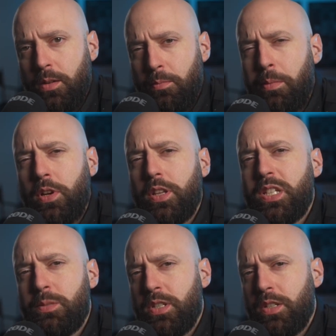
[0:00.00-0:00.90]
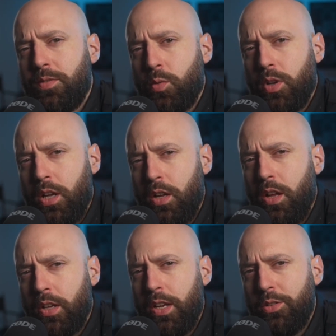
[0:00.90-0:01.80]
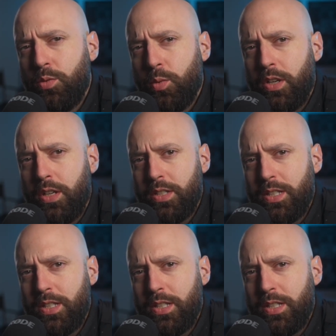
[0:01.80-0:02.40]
Maybe not this specific one. I'll get into what it is.